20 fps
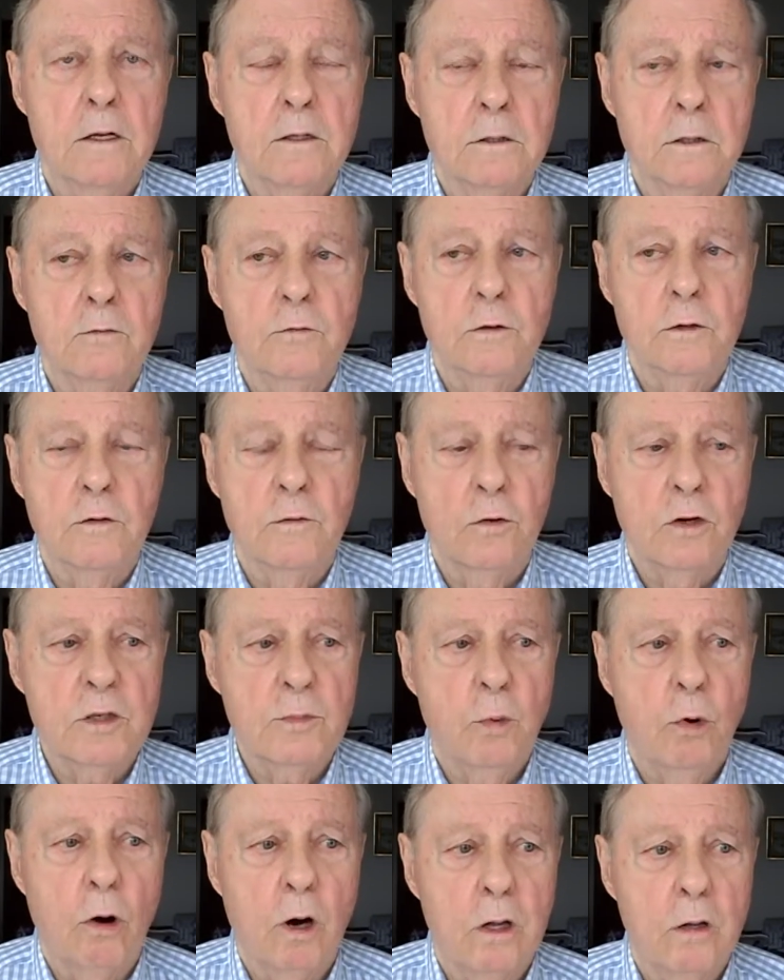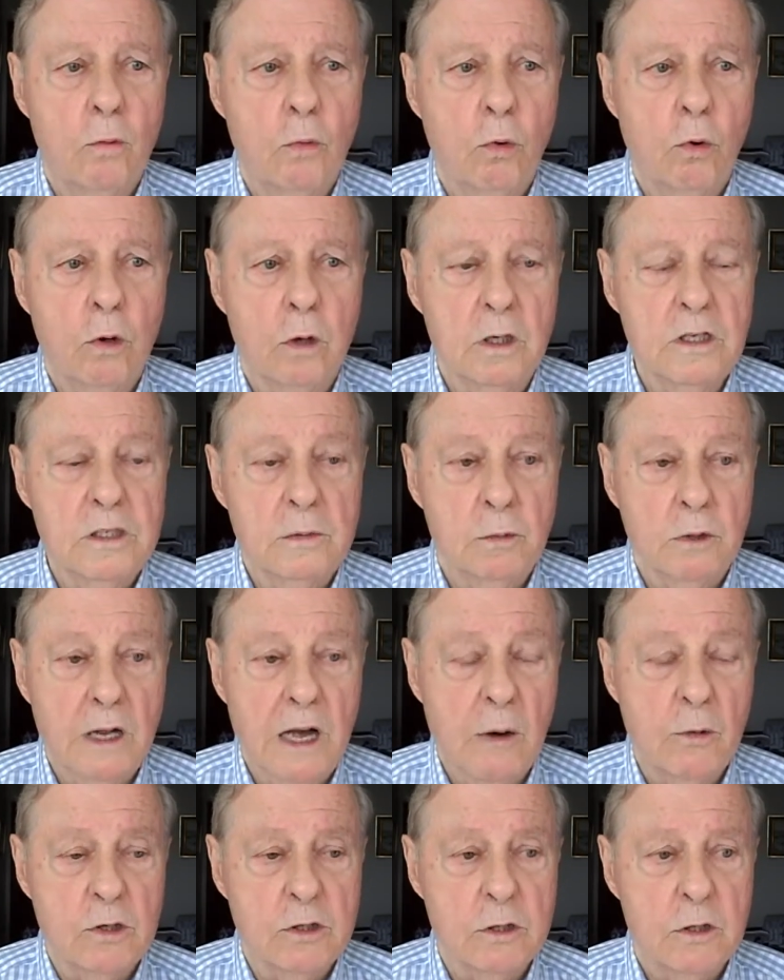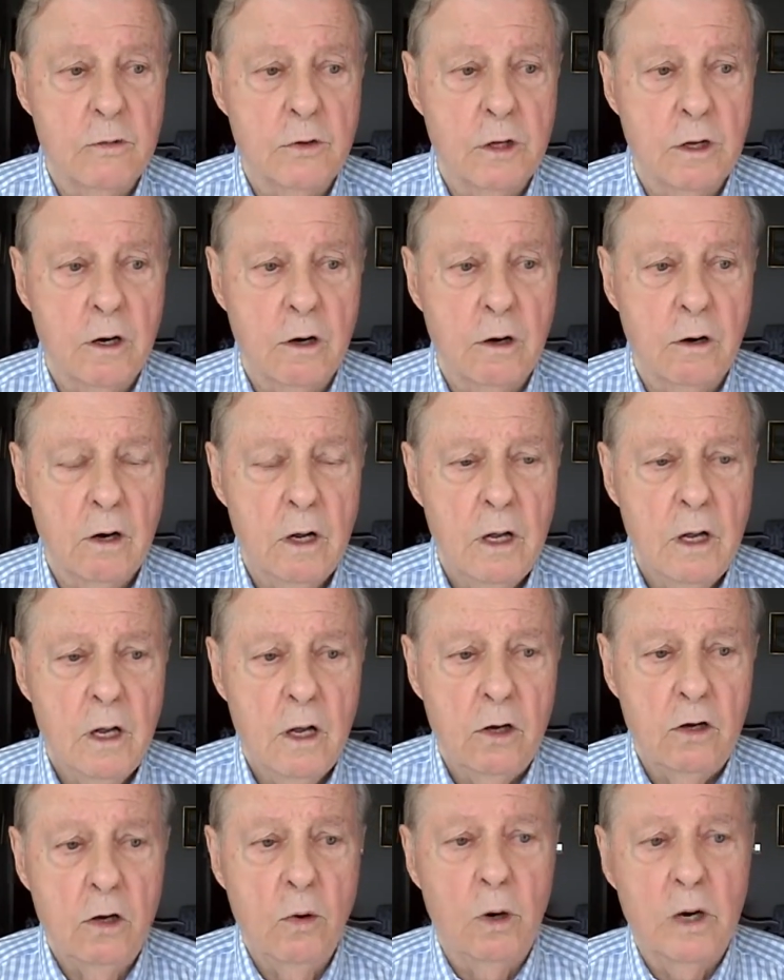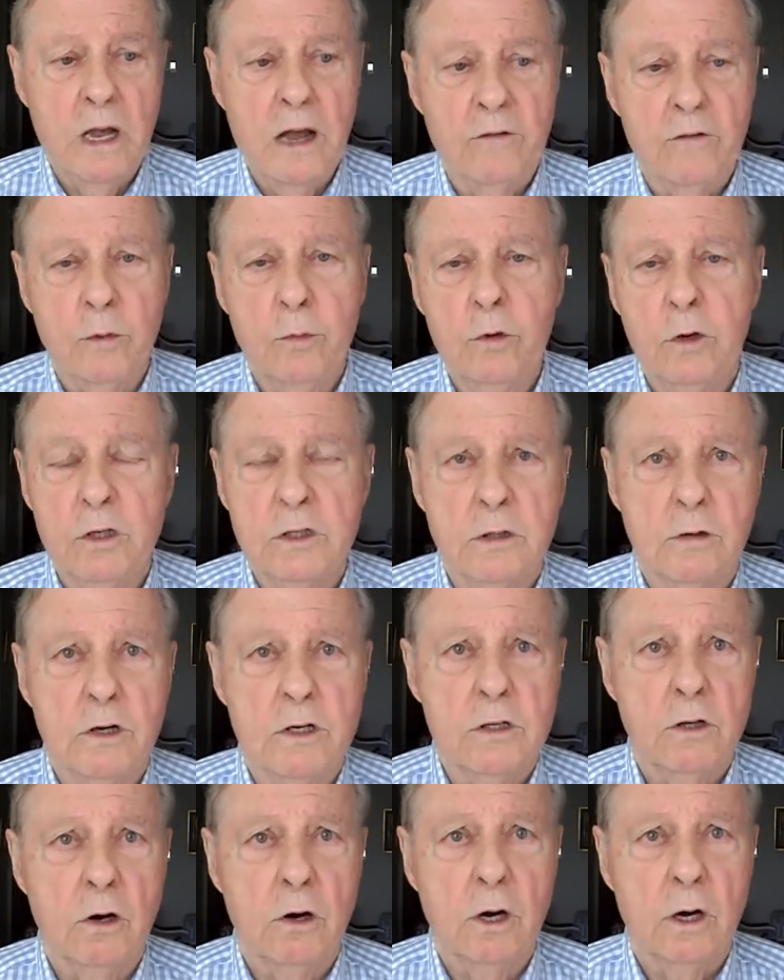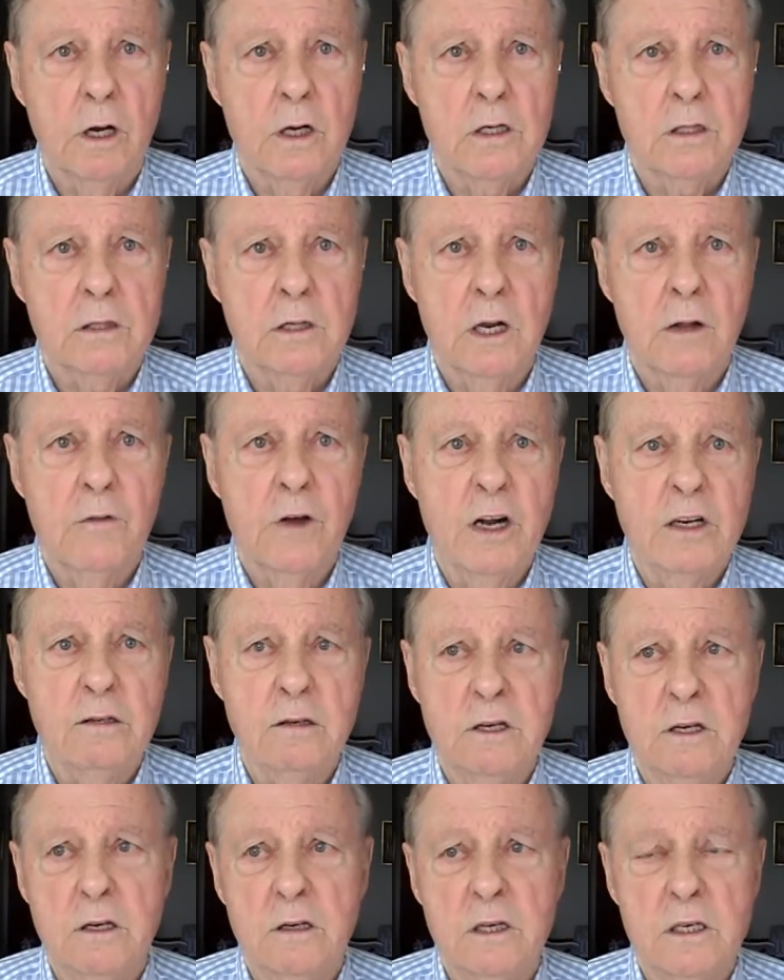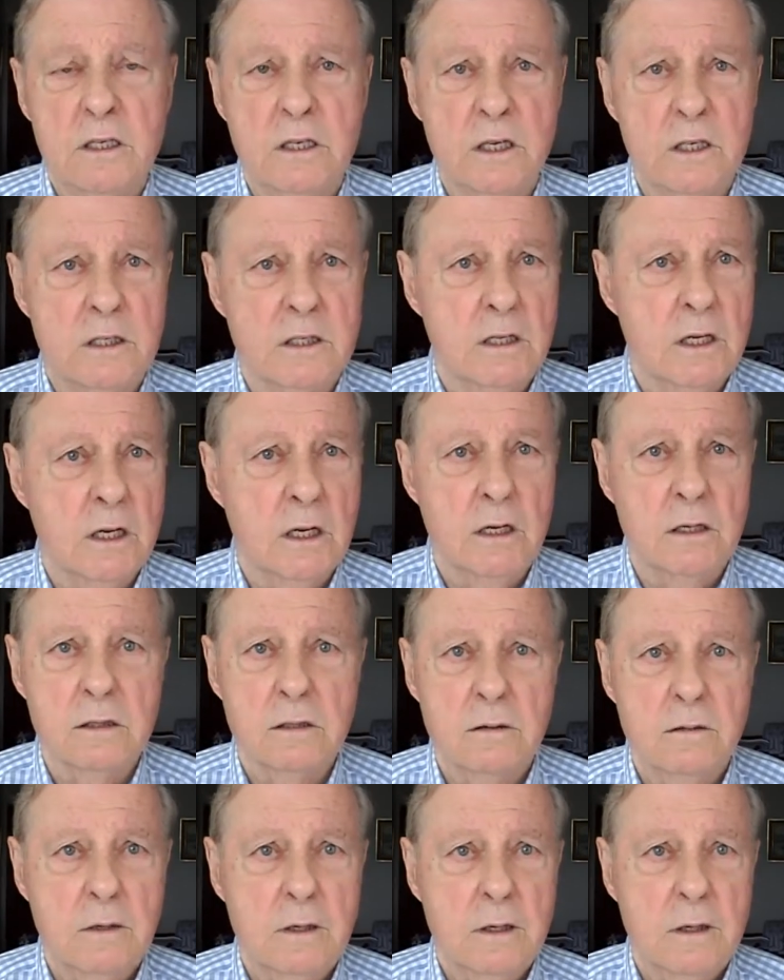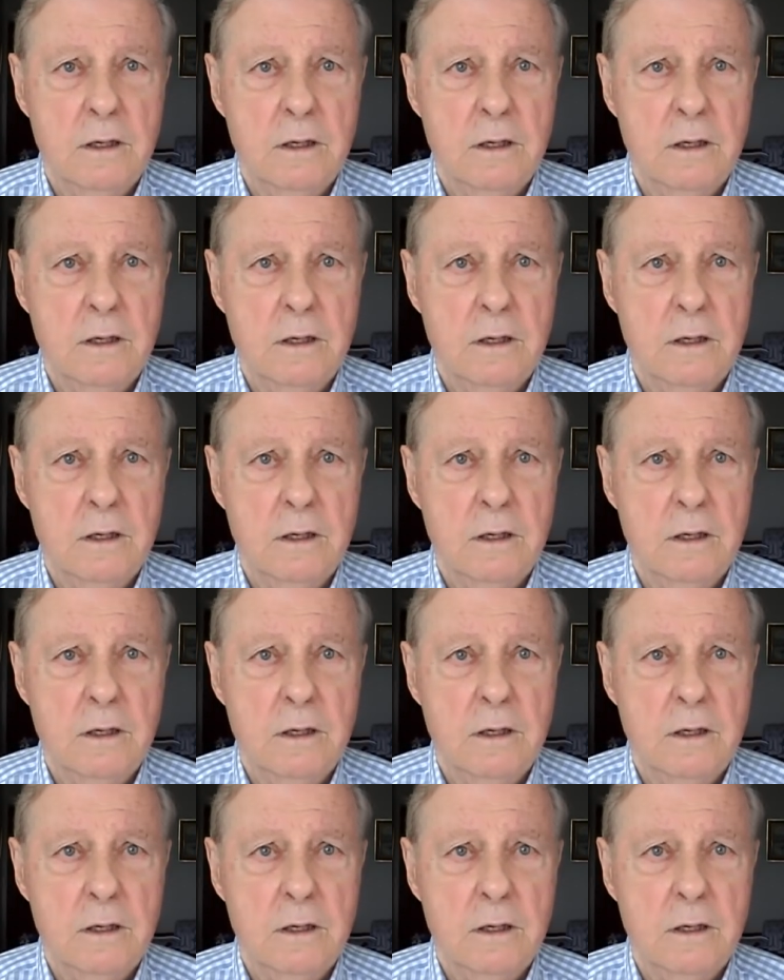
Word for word: So for the first part of the war, at least when I was over there, you went after military targets. Then eventually you just hit cities.